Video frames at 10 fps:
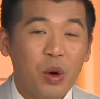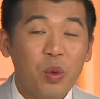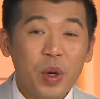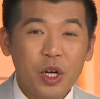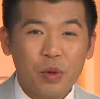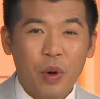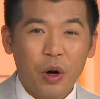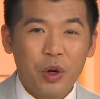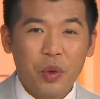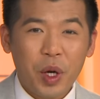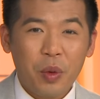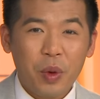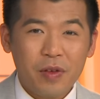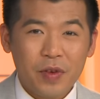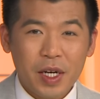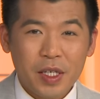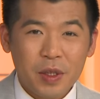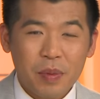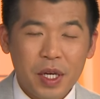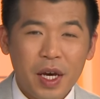We are partnering with Vanessa
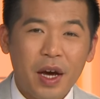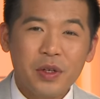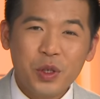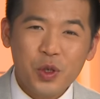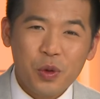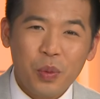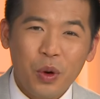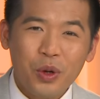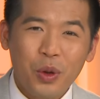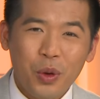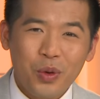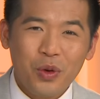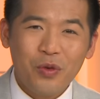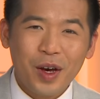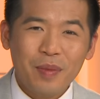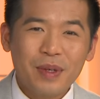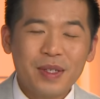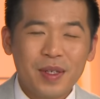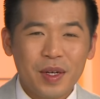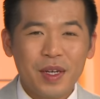Behan to support local
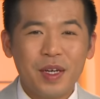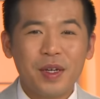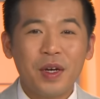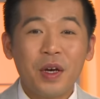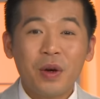families in need.